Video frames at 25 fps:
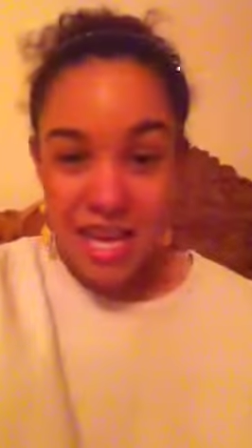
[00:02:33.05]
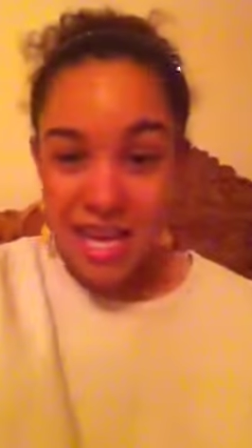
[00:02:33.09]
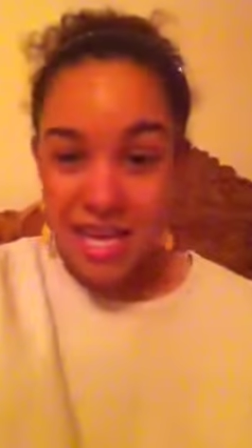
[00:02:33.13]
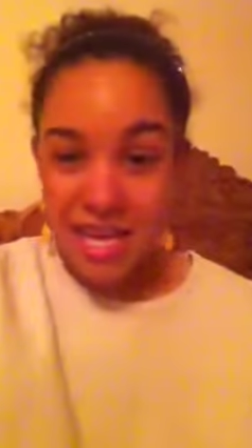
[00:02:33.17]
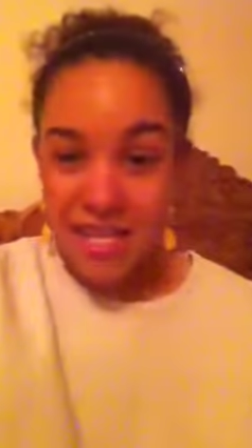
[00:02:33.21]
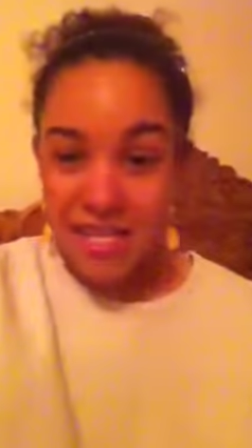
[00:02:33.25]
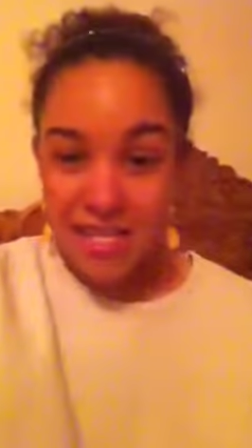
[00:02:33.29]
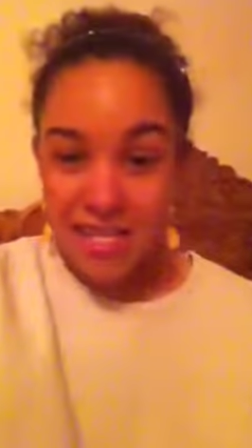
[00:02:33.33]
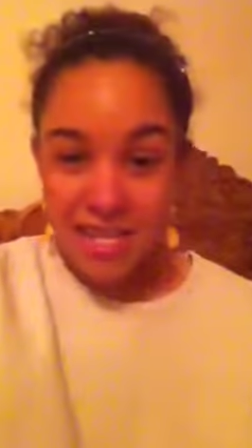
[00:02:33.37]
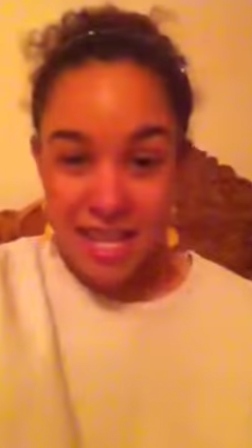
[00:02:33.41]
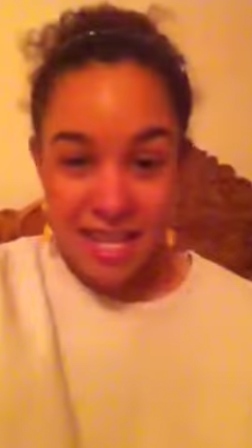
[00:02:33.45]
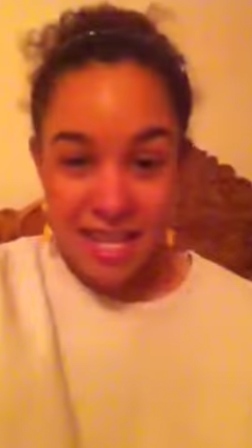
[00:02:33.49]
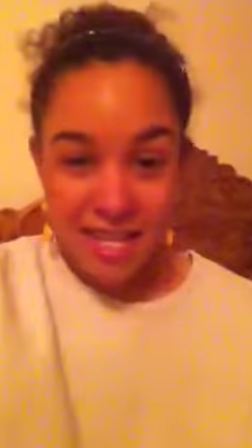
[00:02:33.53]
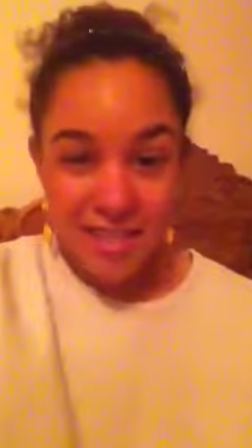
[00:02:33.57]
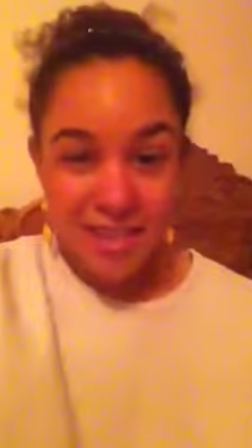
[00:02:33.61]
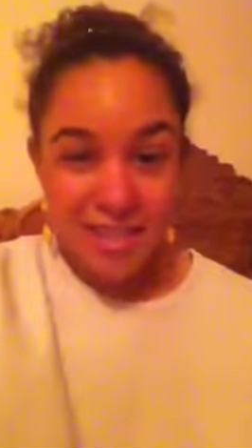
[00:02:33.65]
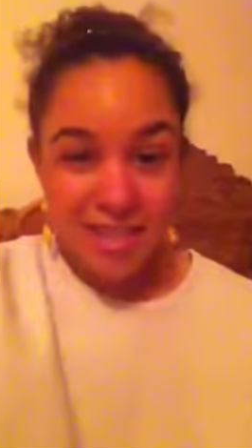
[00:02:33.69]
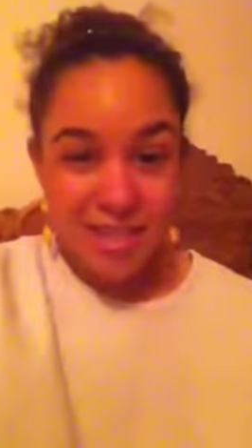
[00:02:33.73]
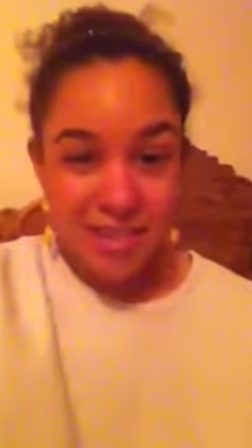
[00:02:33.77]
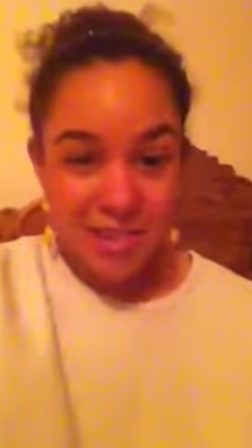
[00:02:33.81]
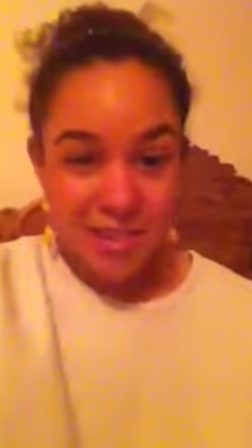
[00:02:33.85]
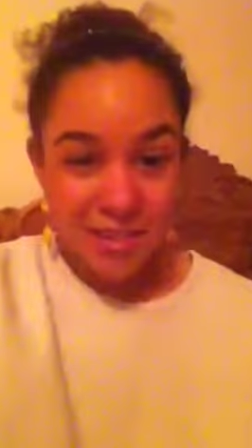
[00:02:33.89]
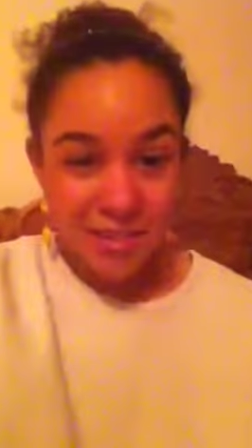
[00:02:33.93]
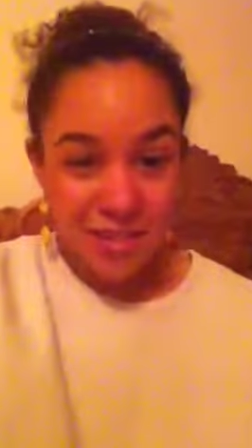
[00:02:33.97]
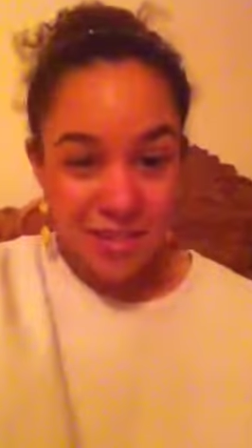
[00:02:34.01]
a
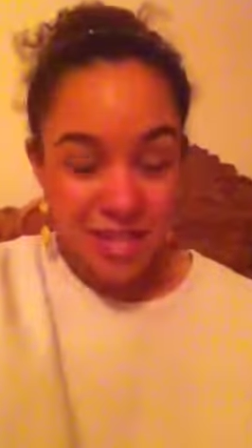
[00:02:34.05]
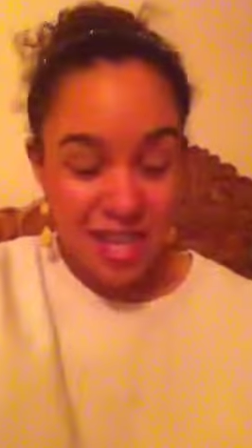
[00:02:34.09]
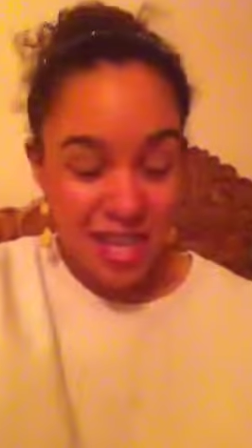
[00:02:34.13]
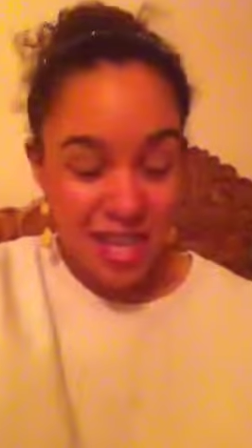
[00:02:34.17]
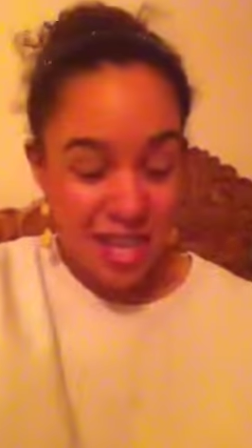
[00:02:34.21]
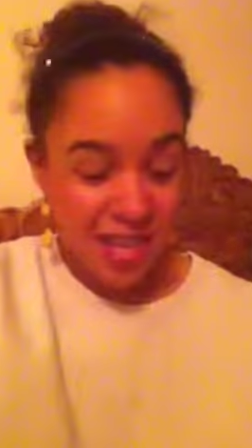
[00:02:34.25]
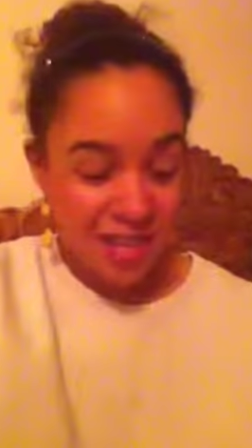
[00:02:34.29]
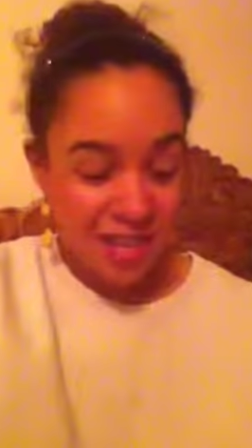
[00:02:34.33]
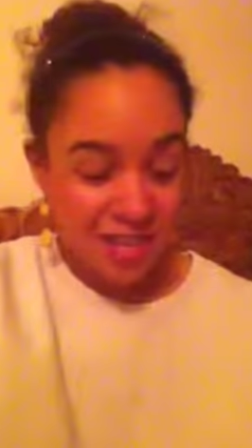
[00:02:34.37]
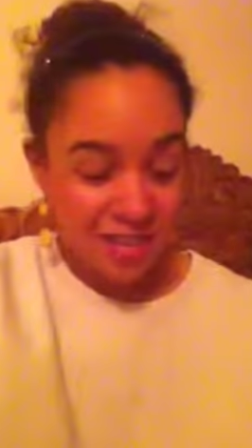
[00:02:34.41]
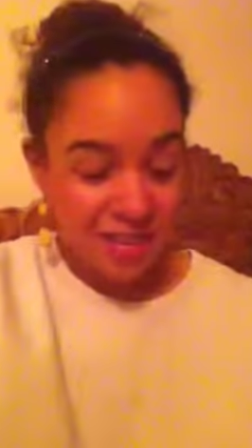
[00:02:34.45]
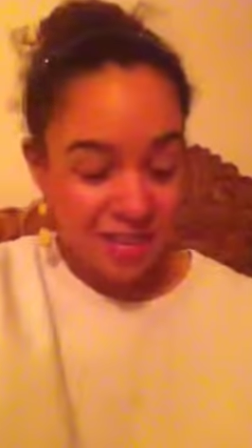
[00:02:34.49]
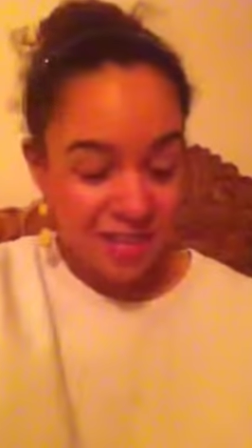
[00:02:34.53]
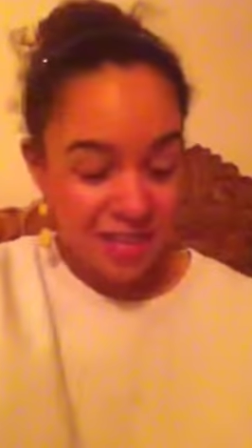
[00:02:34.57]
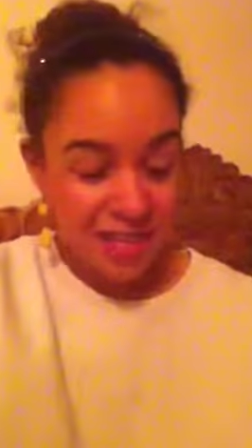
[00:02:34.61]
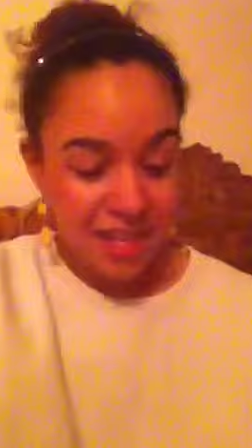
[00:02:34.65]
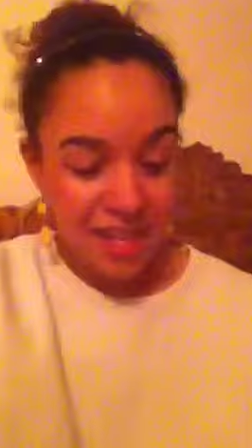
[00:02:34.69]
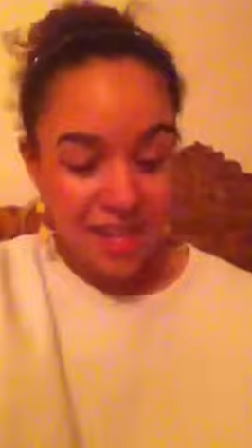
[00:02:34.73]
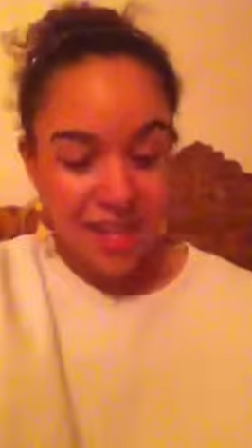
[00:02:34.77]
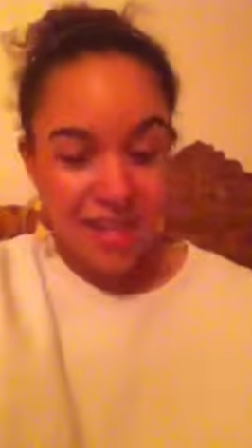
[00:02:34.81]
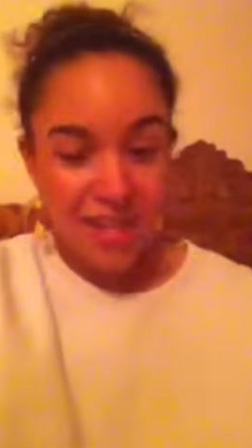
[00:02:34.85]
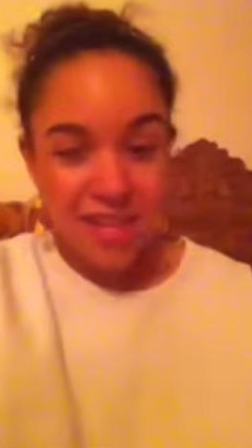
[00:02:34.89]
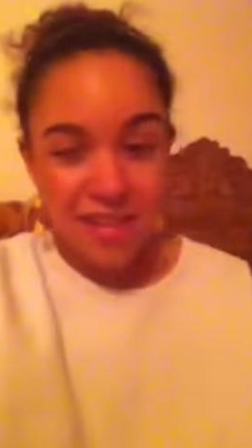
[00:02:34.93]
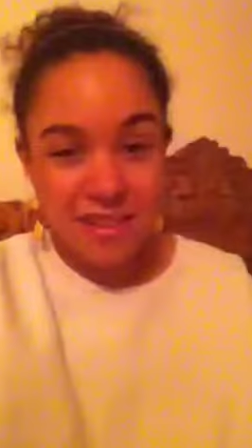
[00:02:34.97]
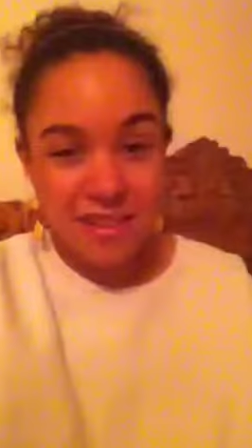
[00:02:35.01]
sexier scent,
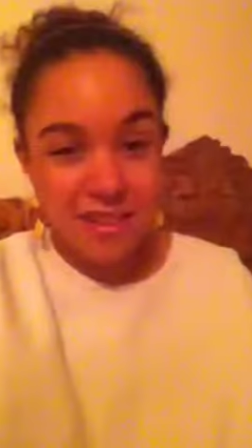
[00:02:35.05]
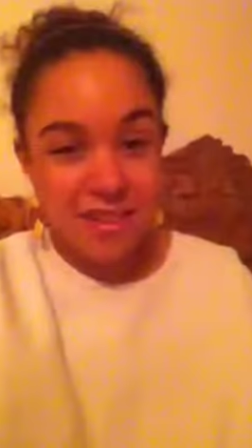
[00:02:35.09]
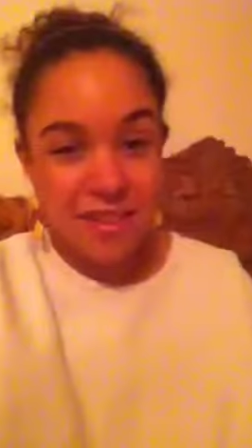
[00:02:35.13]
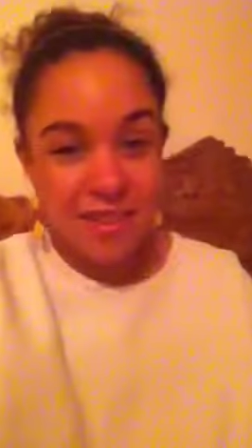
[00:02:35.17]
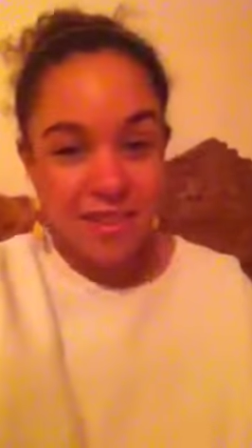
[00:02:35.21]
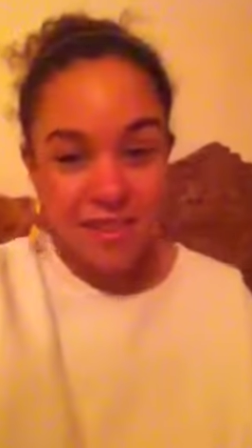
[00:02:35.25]
and